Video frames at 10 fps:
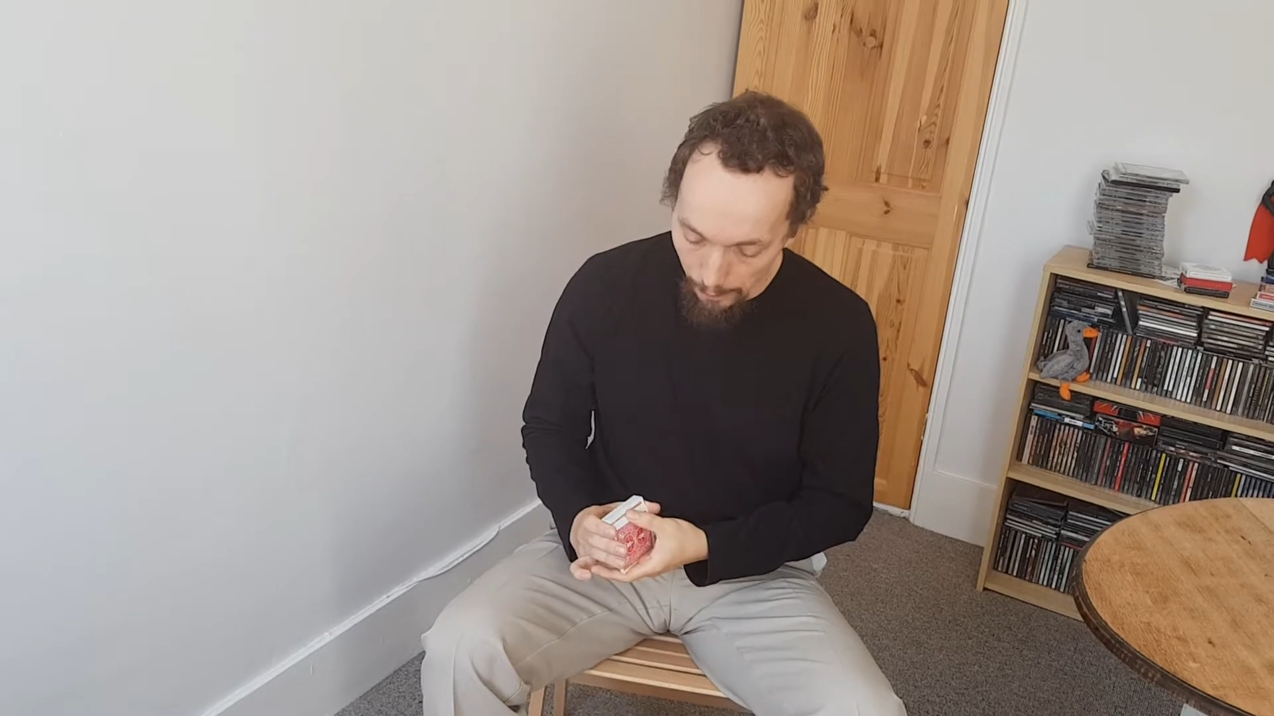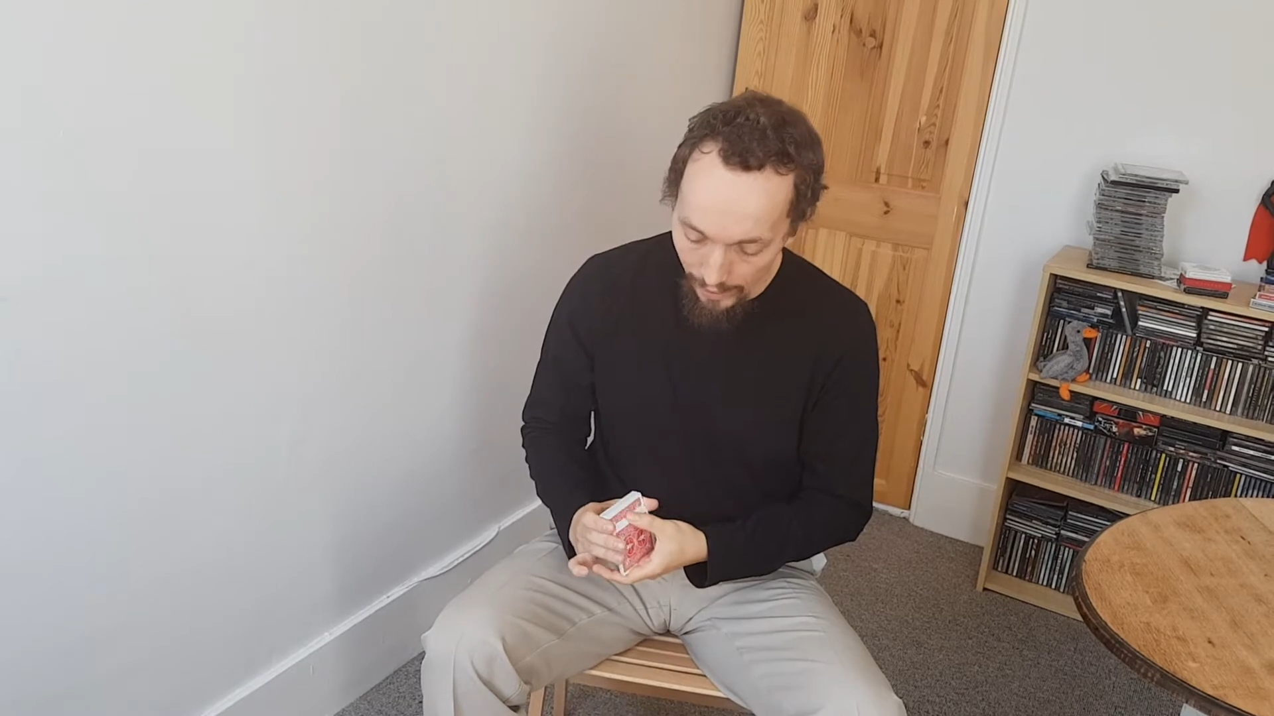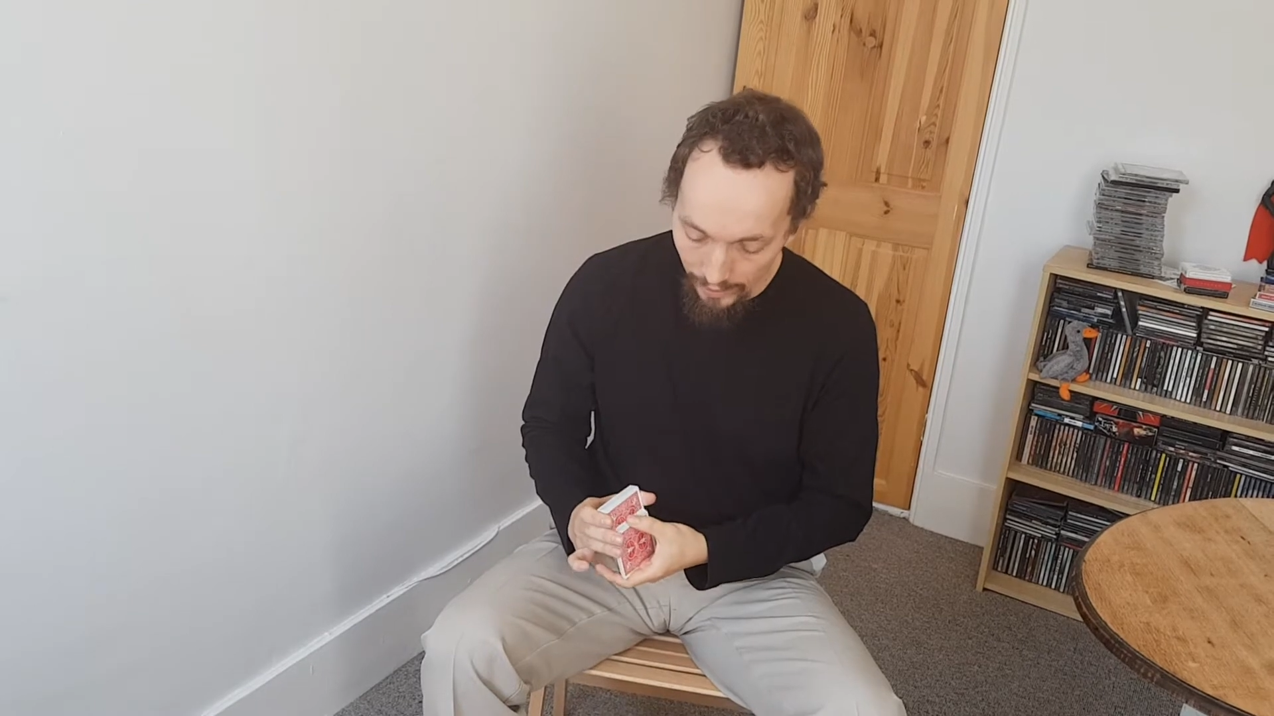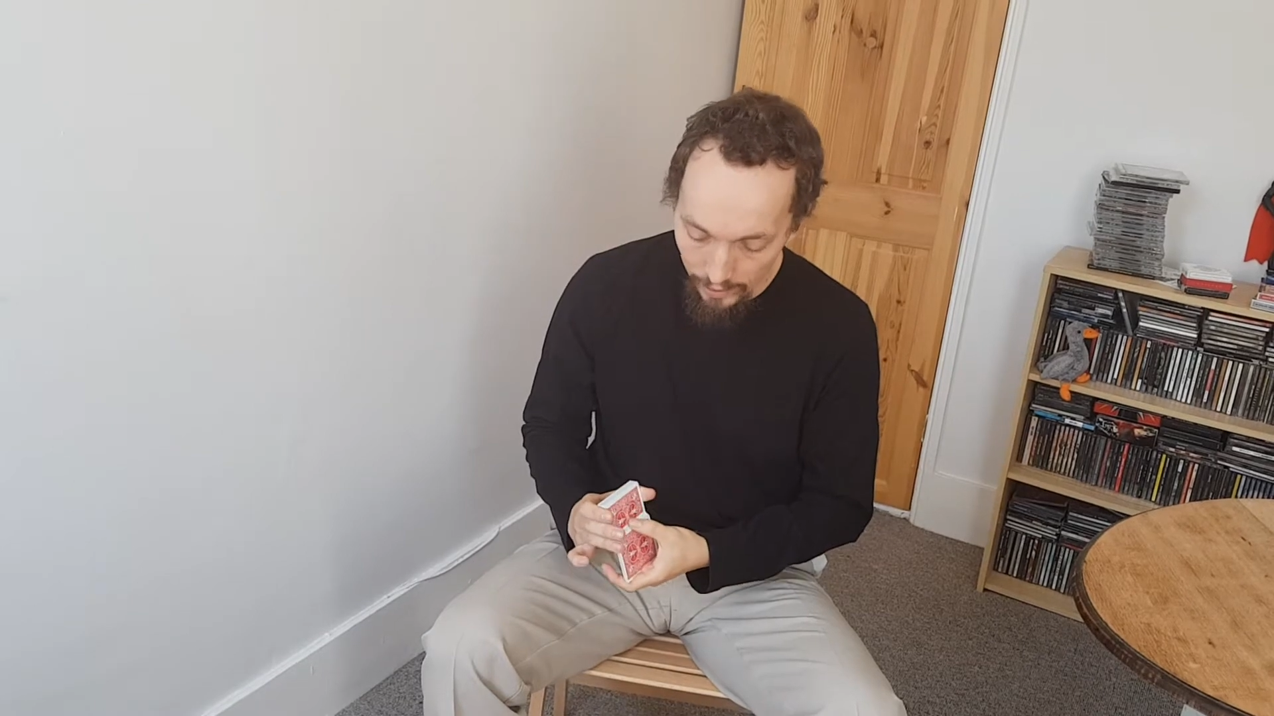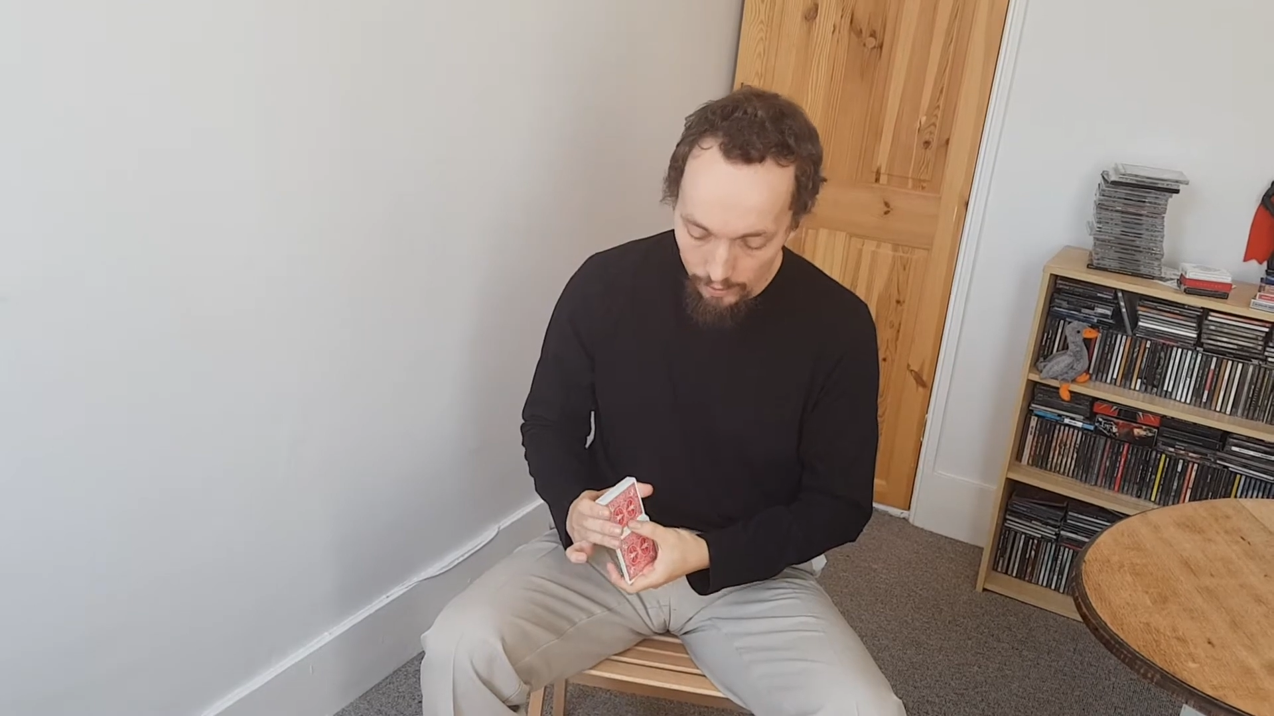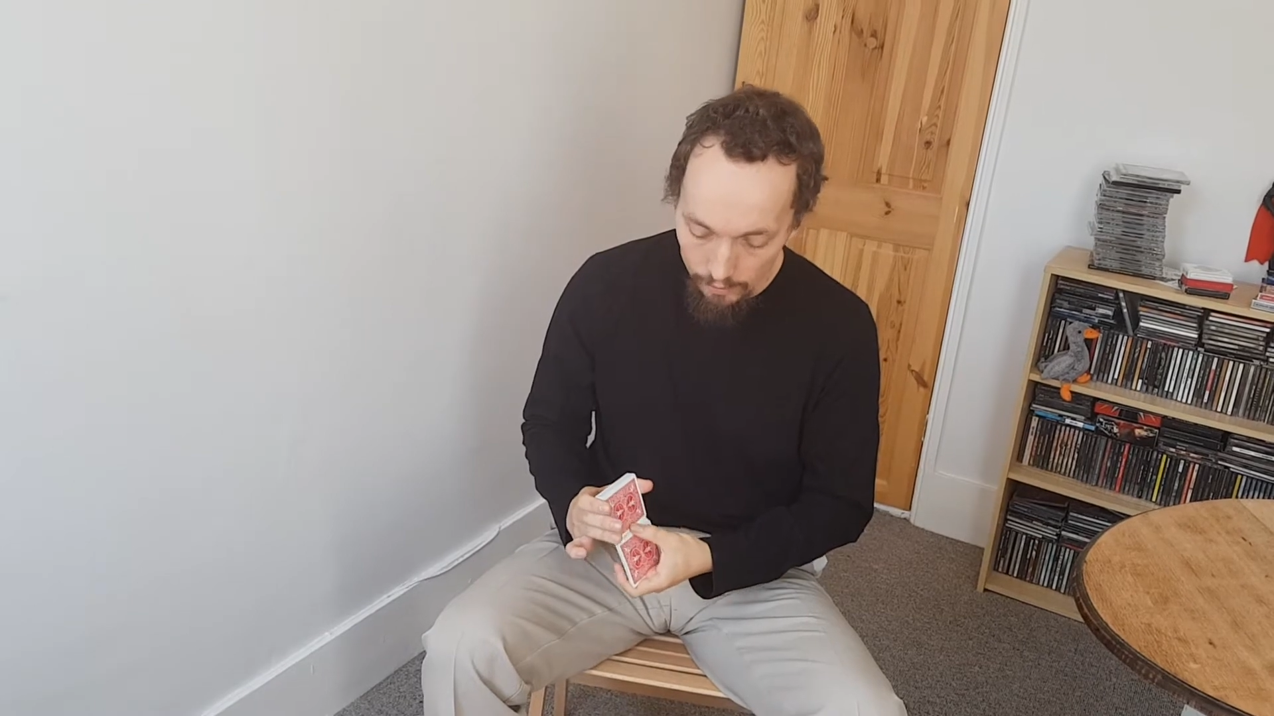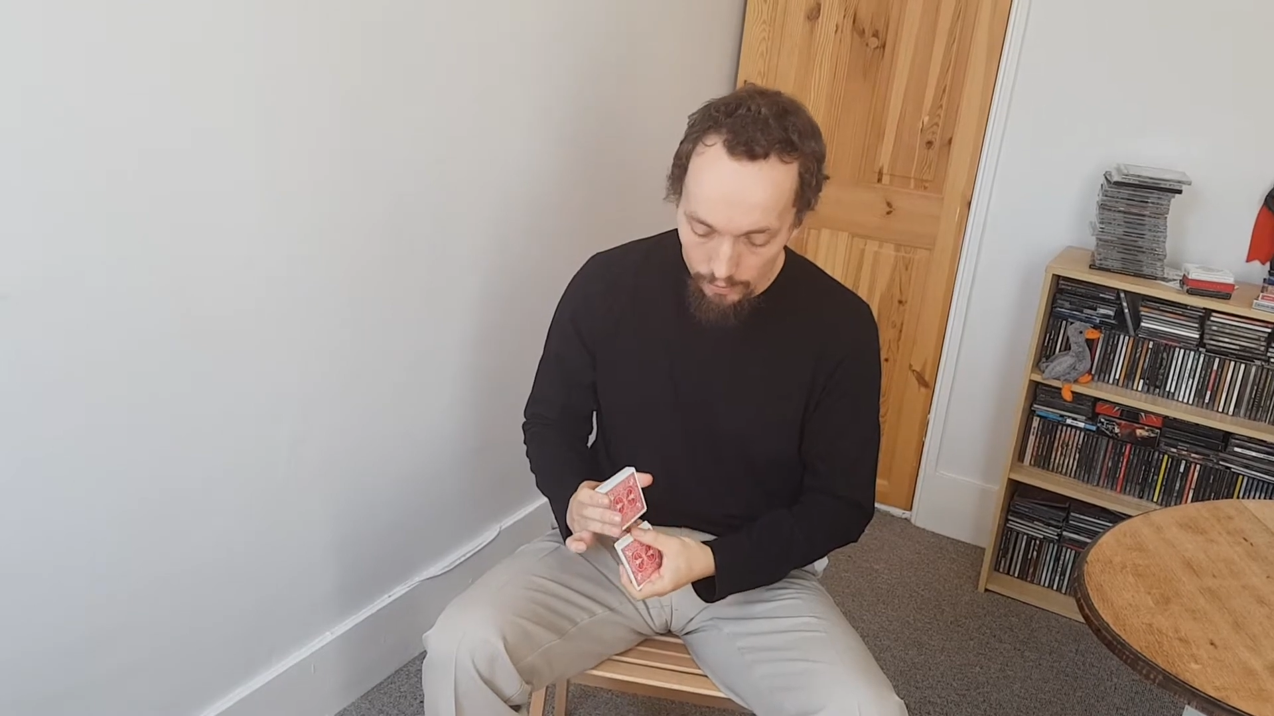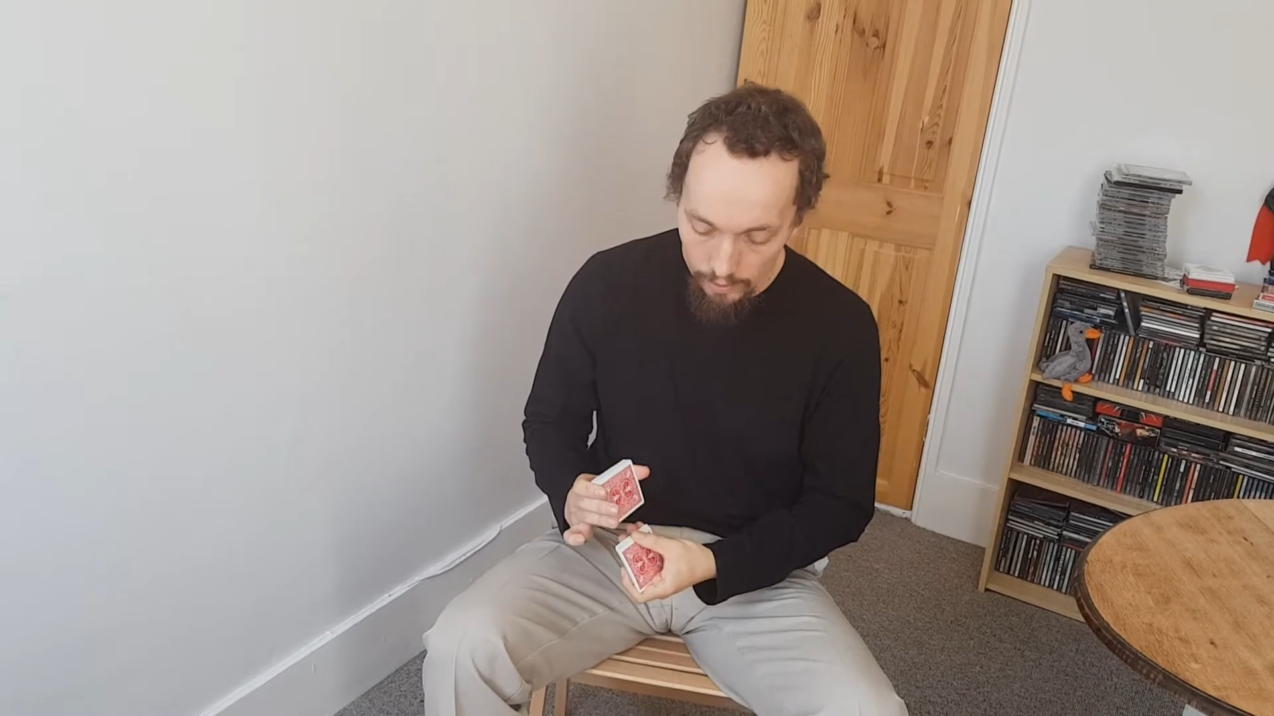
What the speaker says: a packet